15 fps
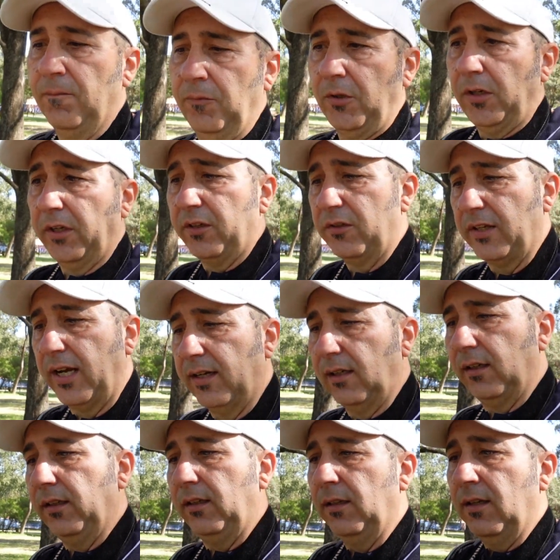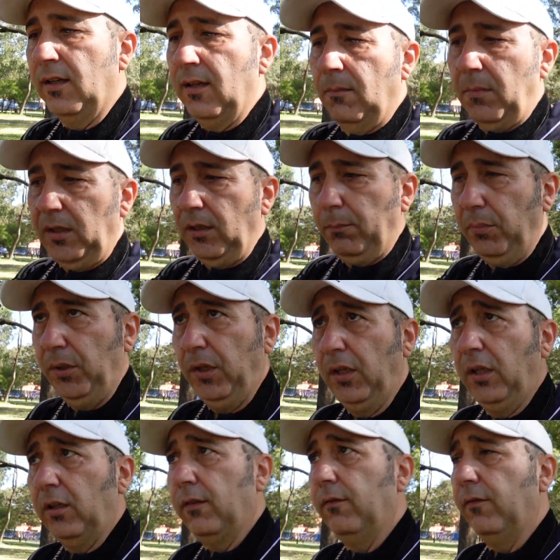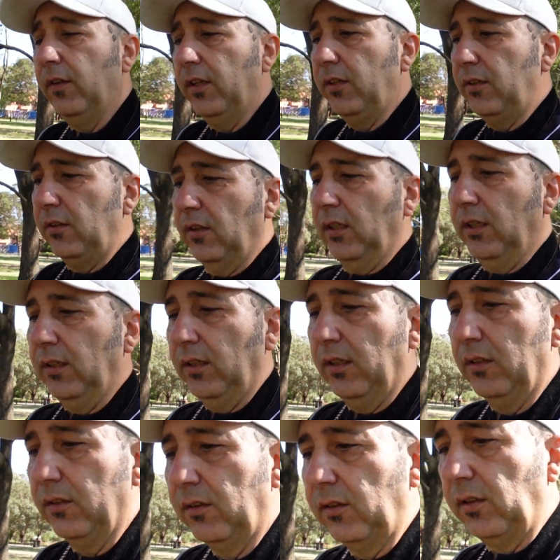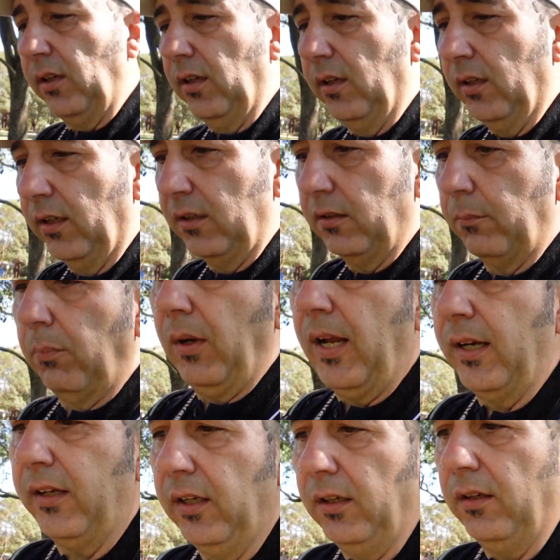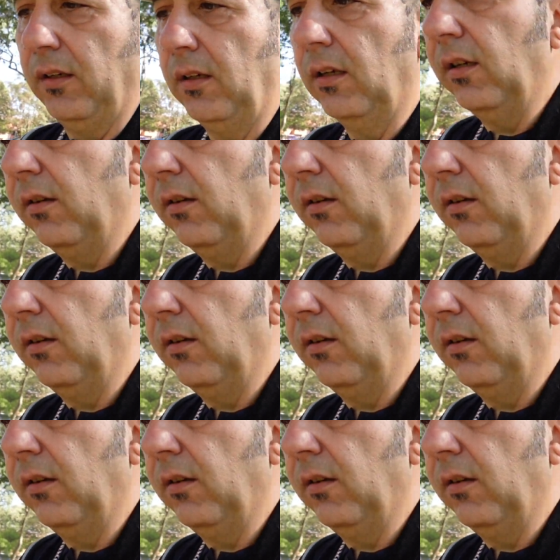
not exactly, but the beauty of this thing is it's a plug-in